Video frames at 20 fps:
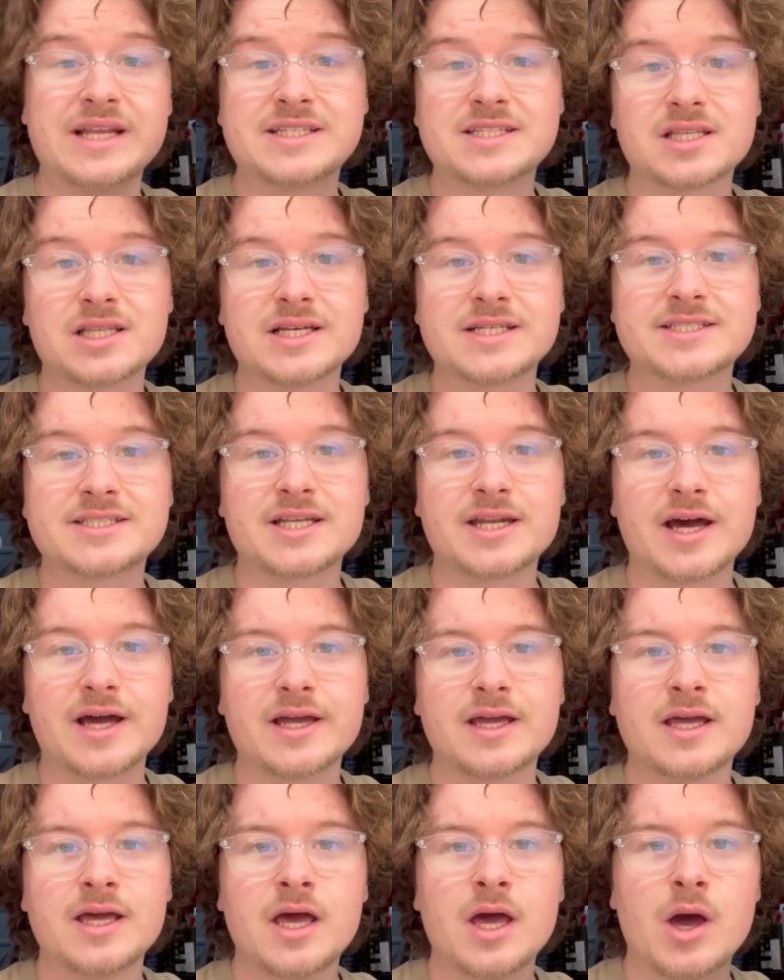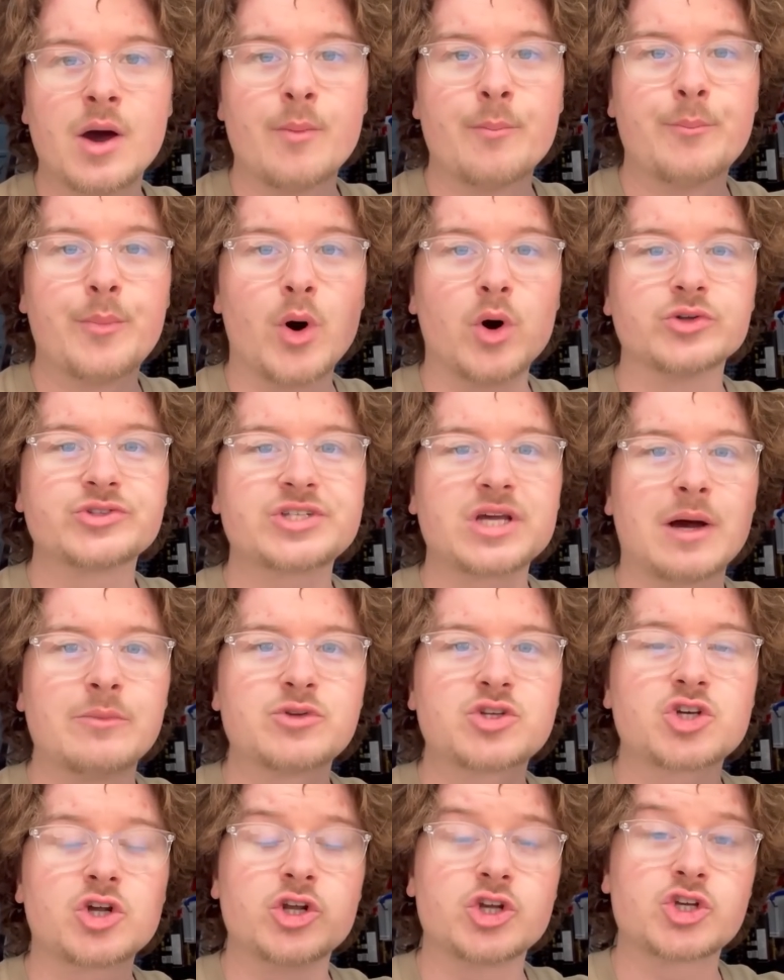to list tonight. But I'm
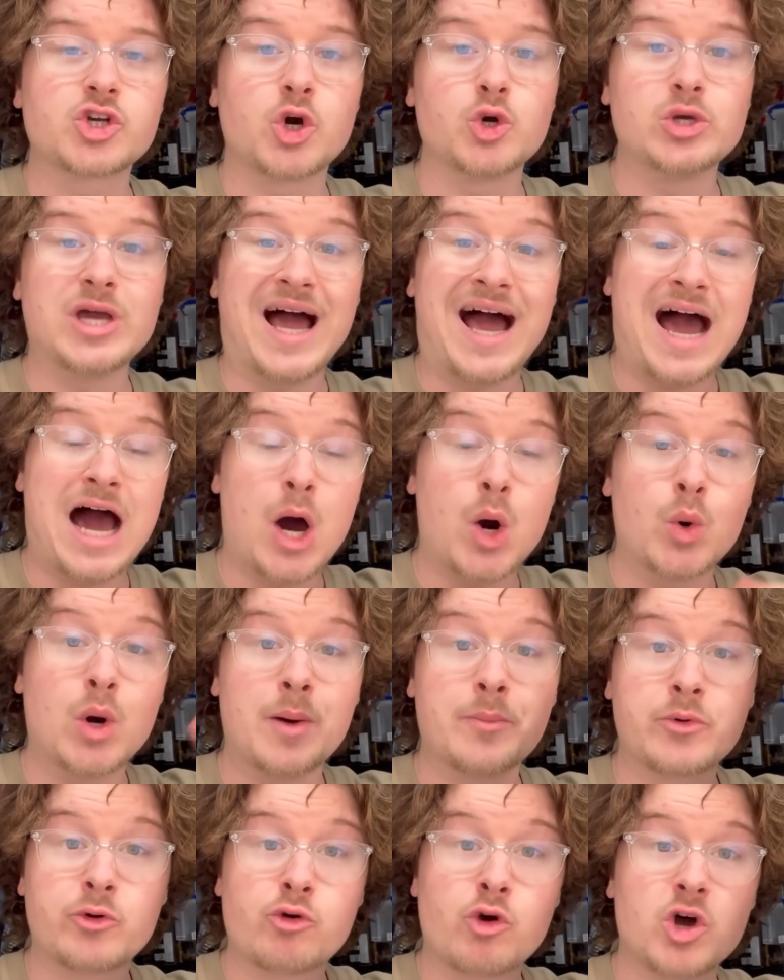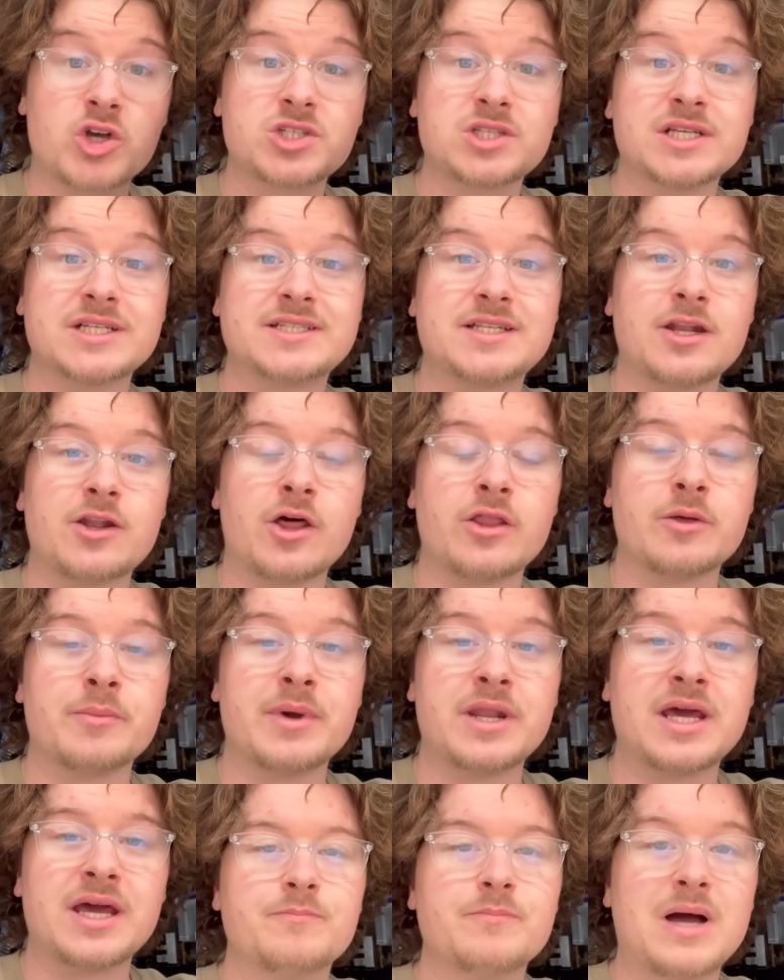just going to show you how I'm cross-listing at the
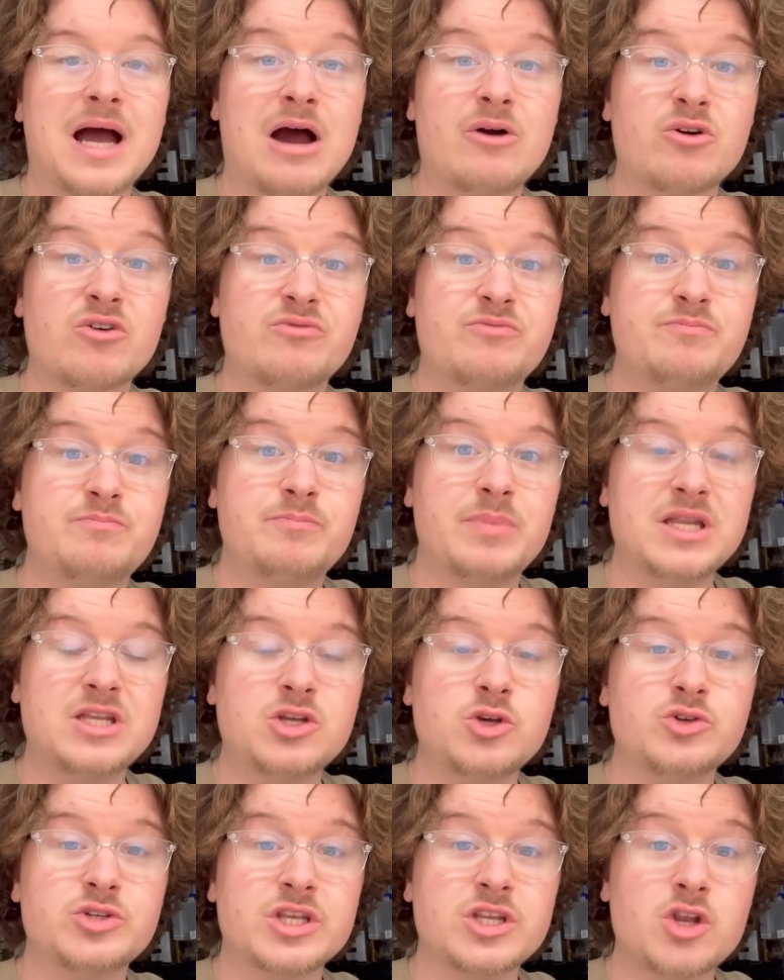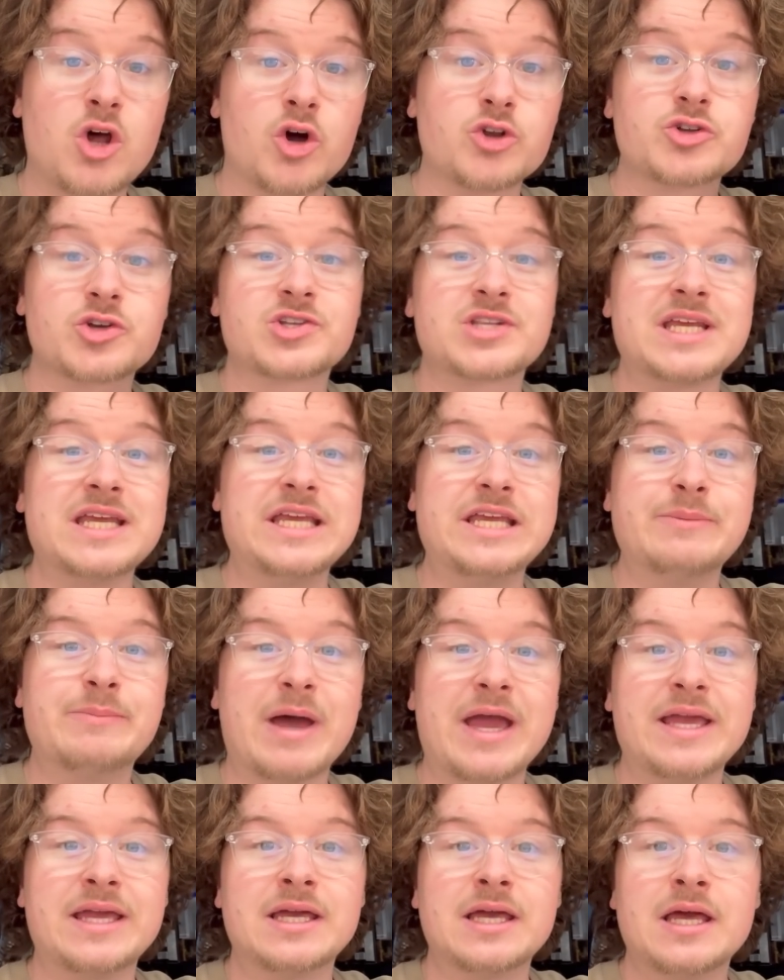minute, how I've been using not just
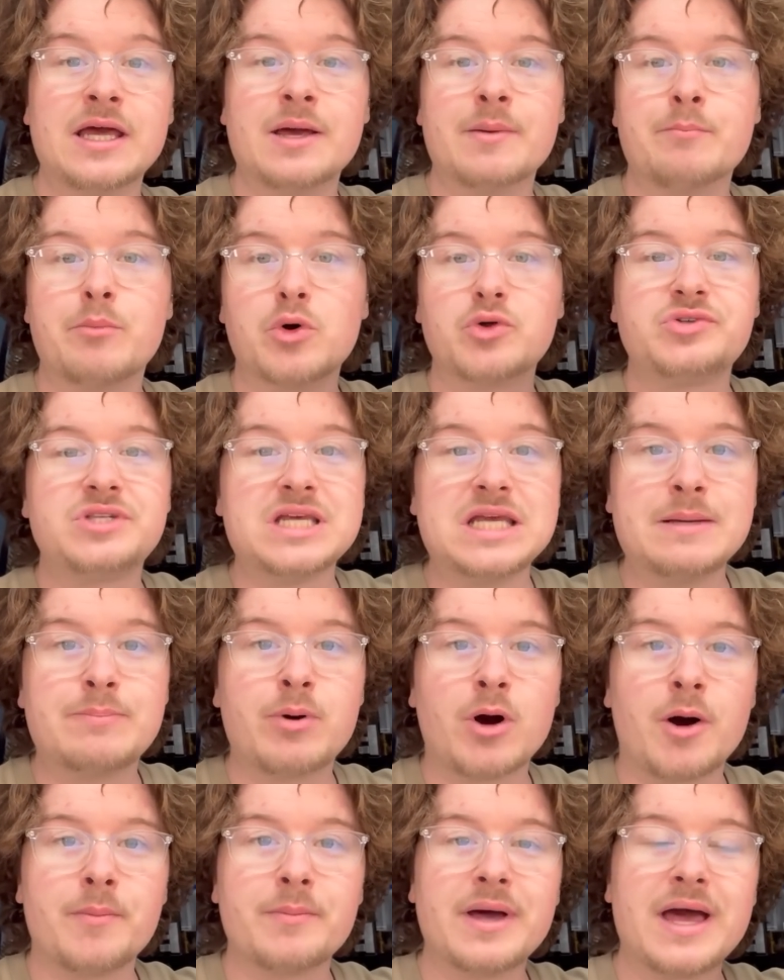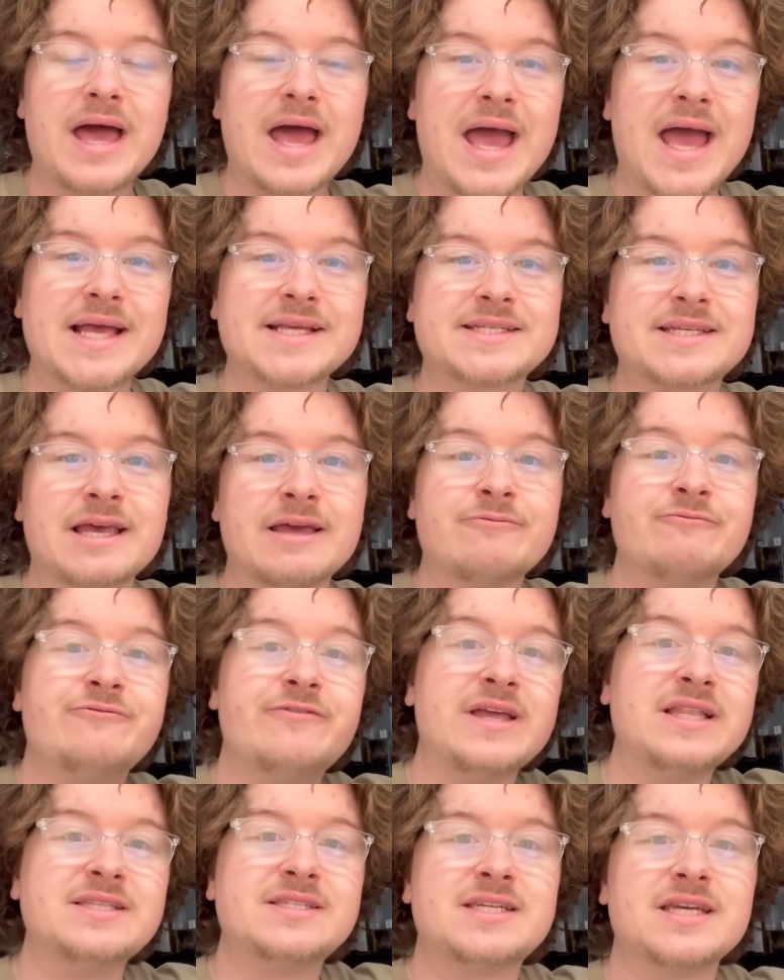eBay, but Depop, Etsy,
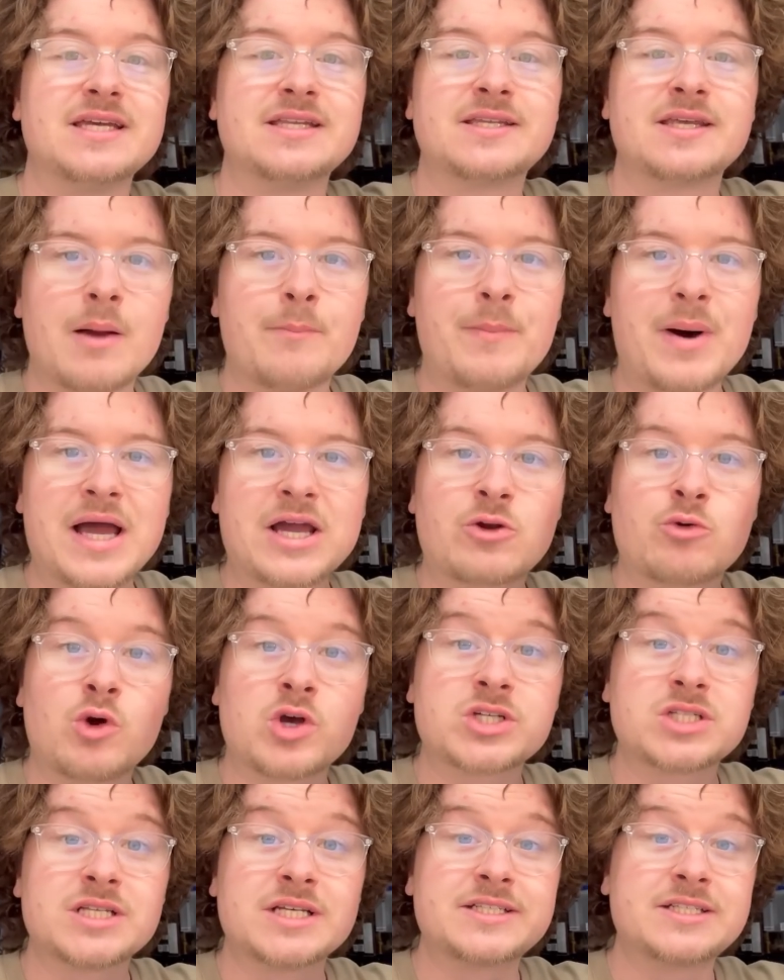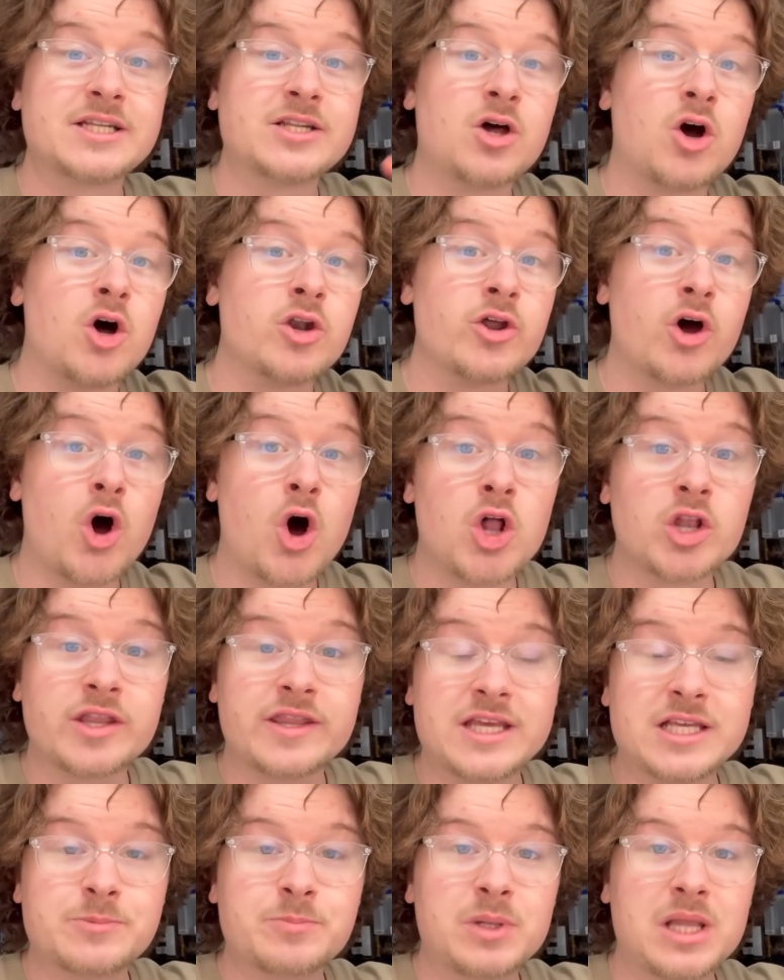Vinted. By cross-listing on all of
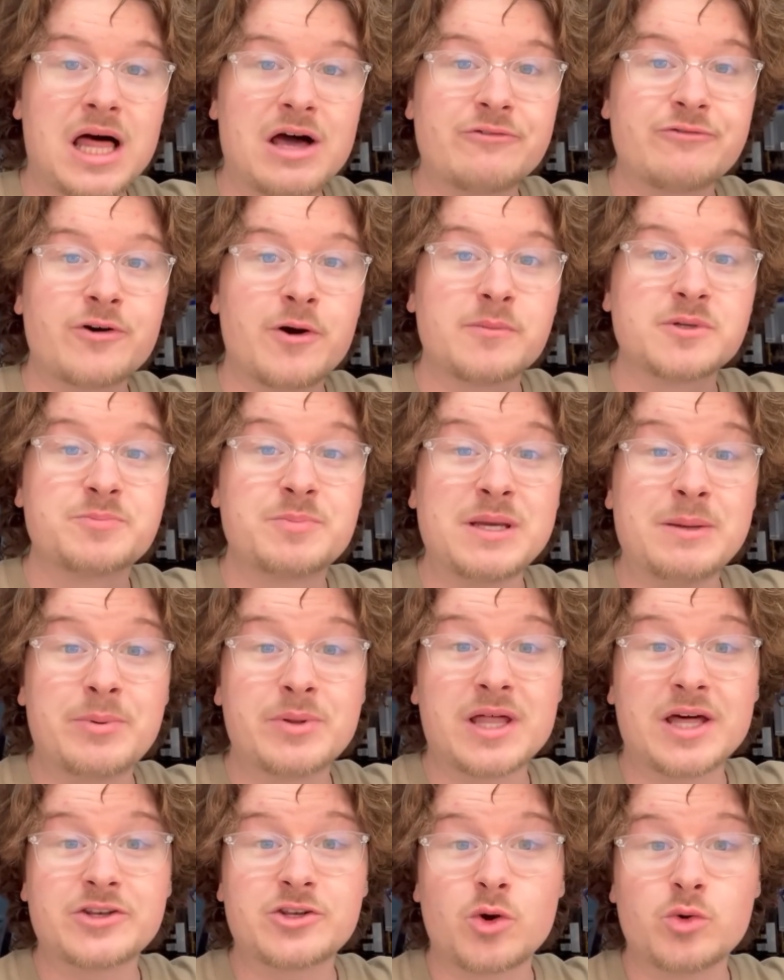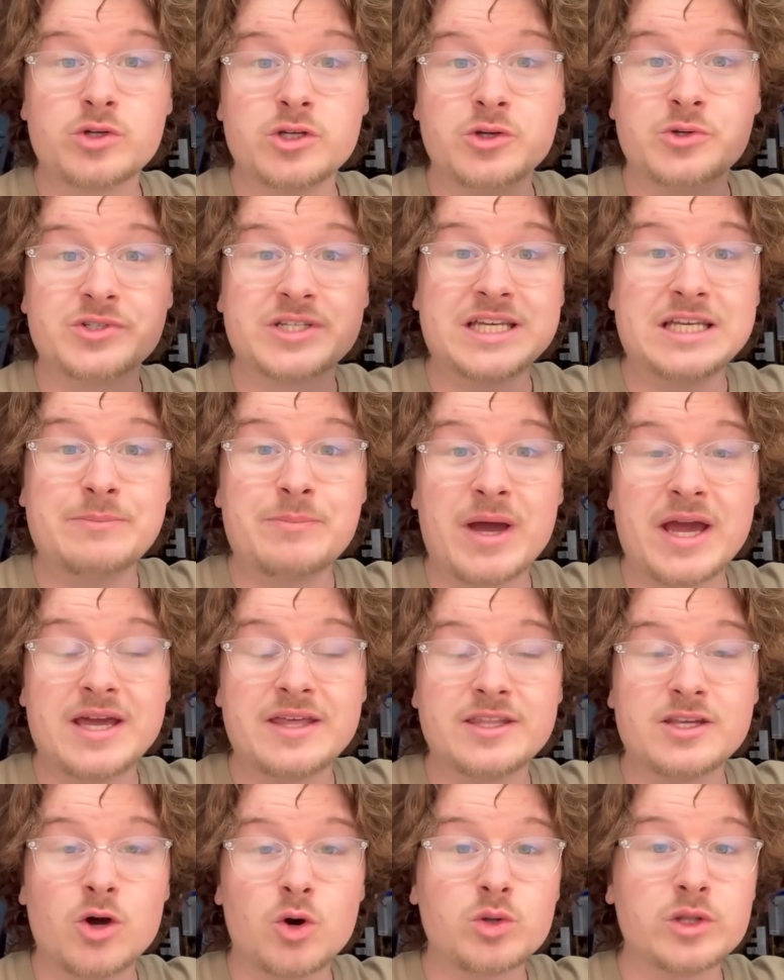these platforms, people that don't use eBay
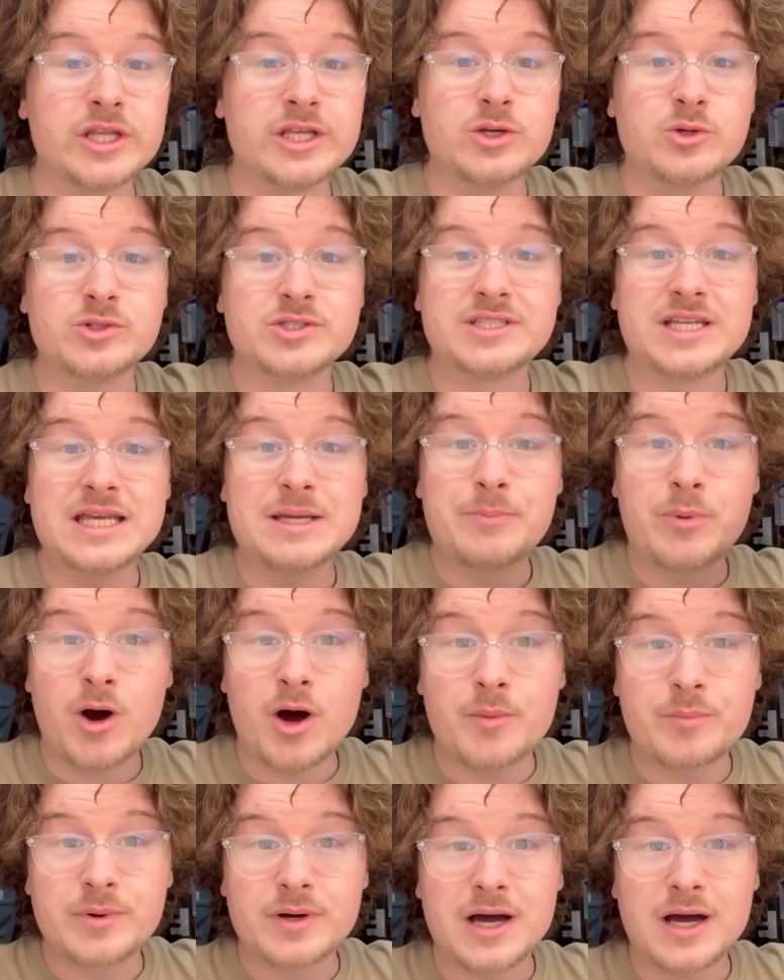and they only use Depop,